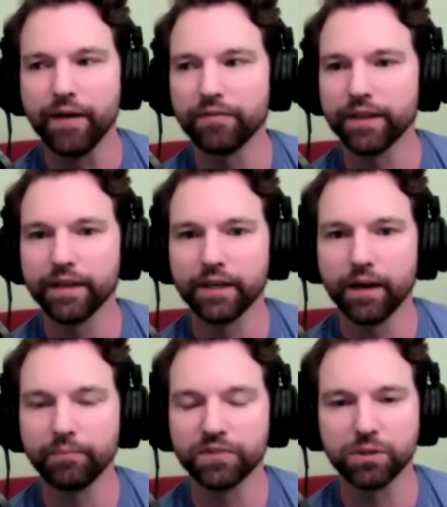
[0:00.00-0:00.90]
And then
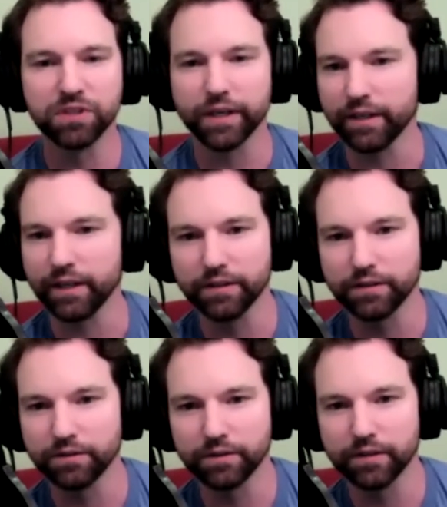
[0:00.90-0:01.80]
um, she was like, "Yeah,
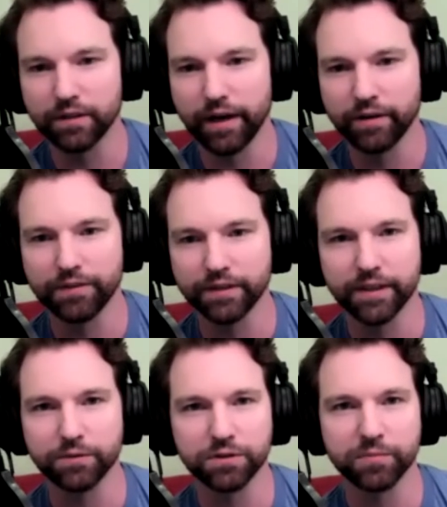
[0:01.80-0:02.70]
you. I don't
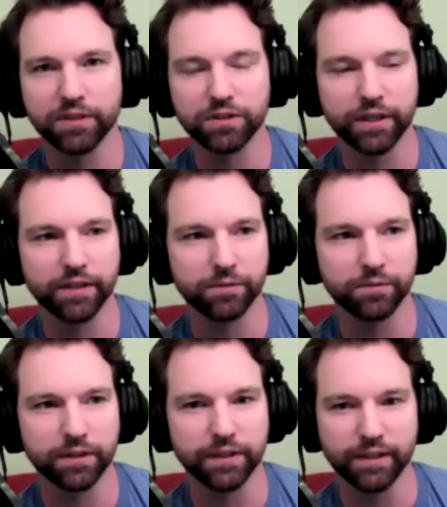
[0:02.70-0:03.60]
think that was your best. You got to
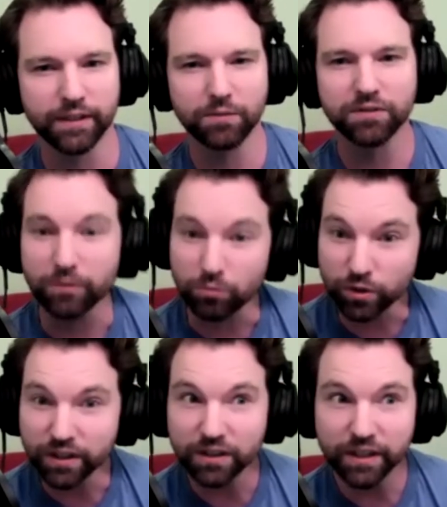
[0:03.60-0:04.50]
do it again." And I was like,
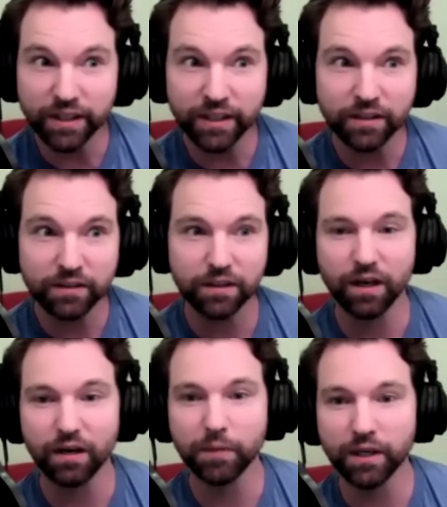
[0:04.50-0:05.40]
"Really?
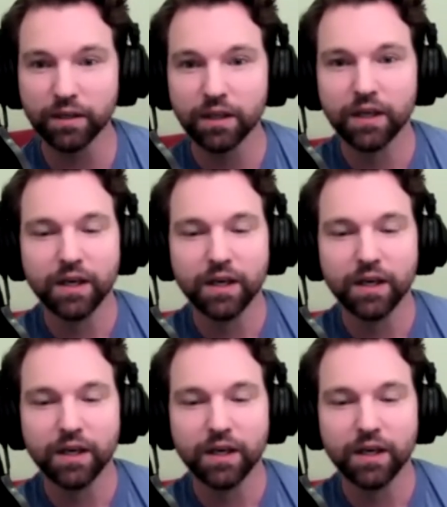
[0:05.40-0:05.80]
Oh man."